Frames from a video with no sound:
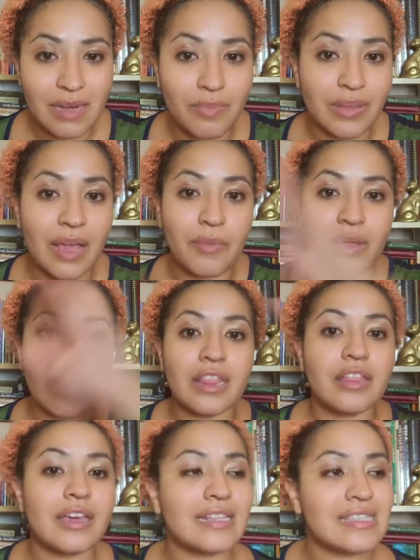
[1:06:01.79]
but then we can
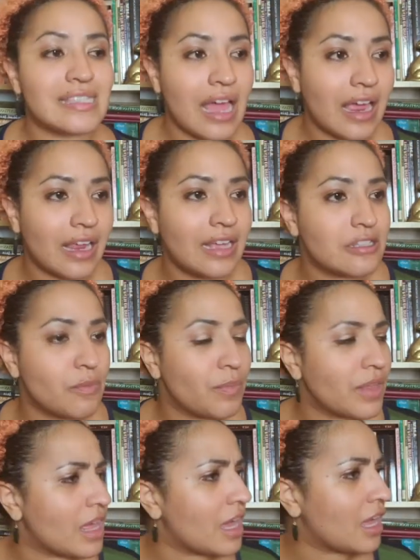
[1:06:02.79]
look at science and
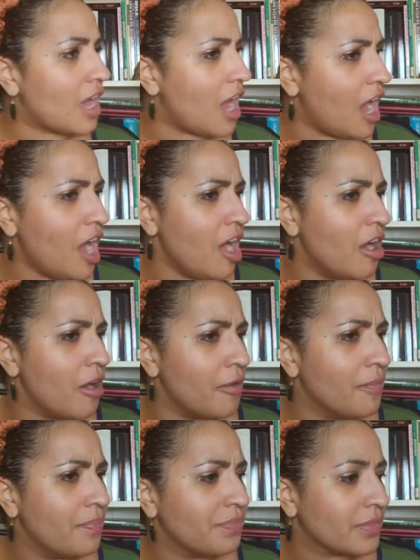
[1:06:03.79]
be like, oh,
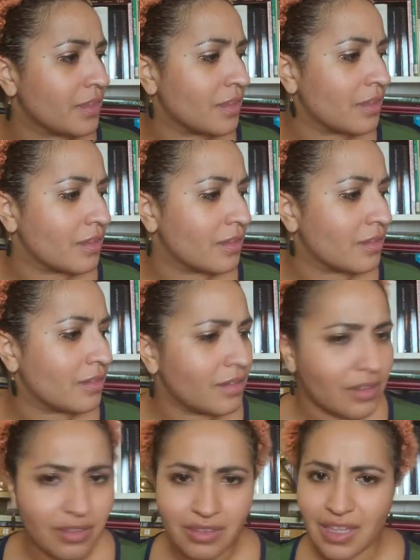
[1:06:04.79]

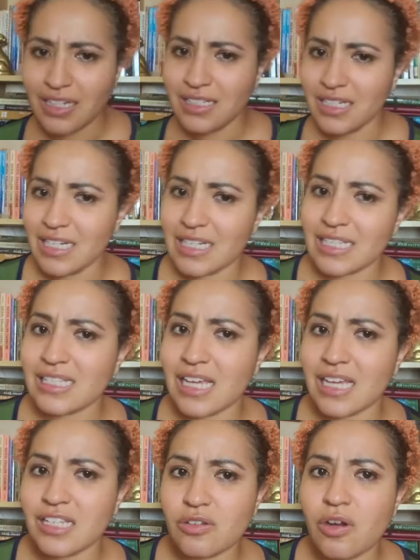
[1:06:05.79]
that did
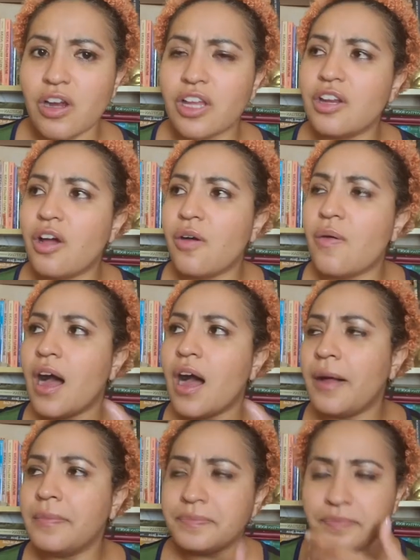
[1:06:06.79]
exist. Or, you know,
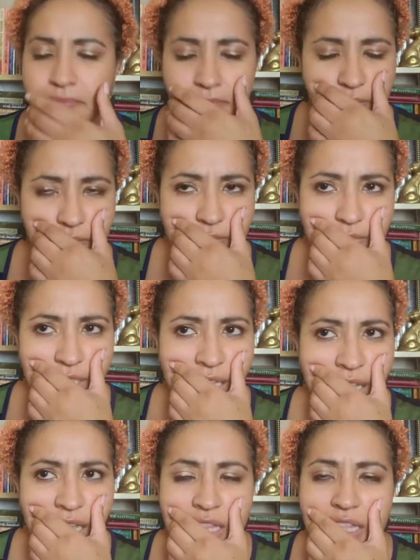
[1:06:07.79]
um,
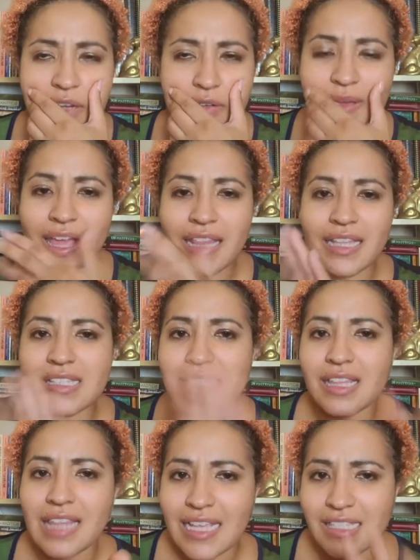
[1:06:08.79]
there was, and this is the
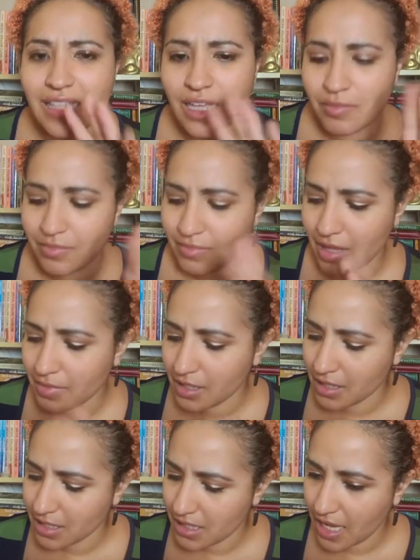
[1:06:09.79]
last thing I'm, I'm going
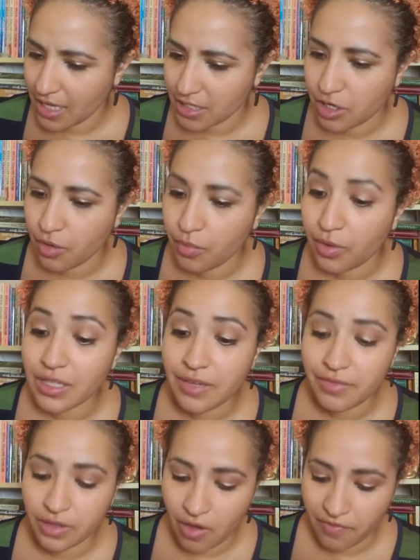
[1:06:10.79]
to say. So we're
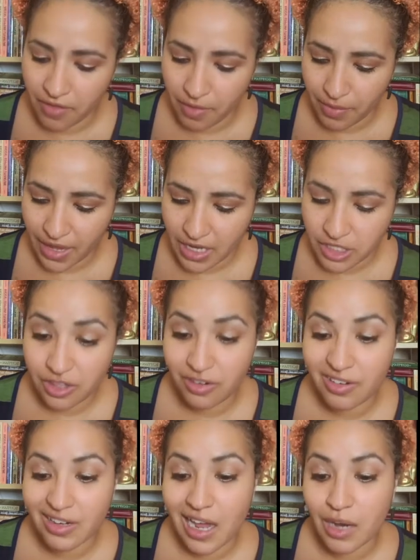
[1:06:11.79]
leaving off on page
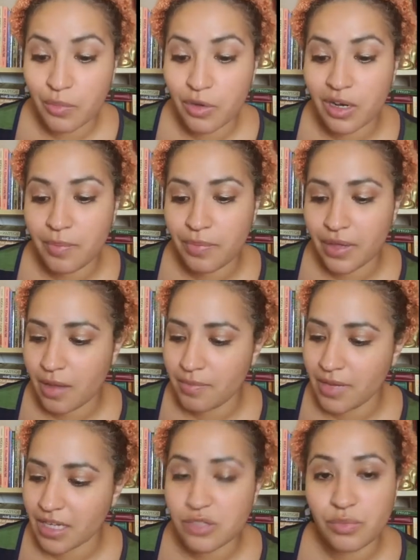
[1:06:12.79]
39. We're going to pick up
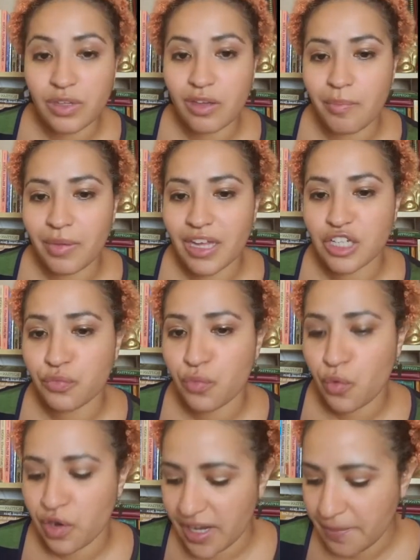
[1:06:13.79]
next week on page
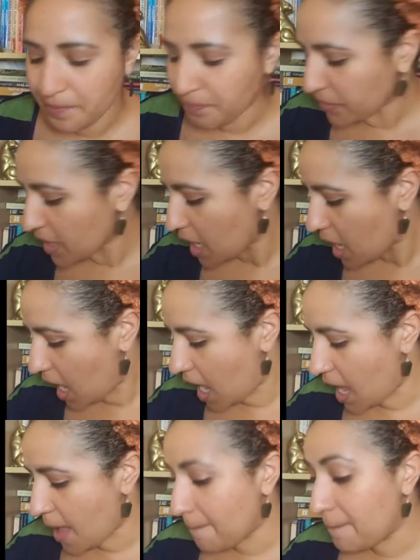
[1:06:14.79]
40.
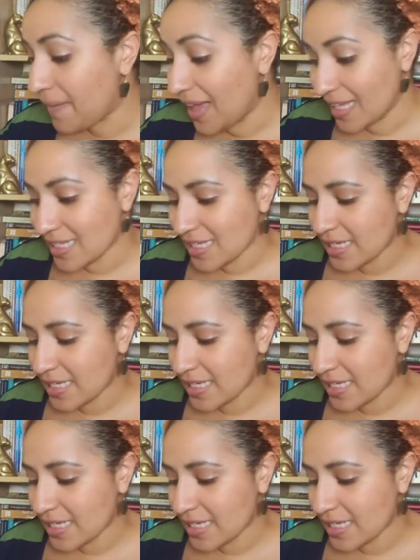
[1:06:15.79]
Uh, but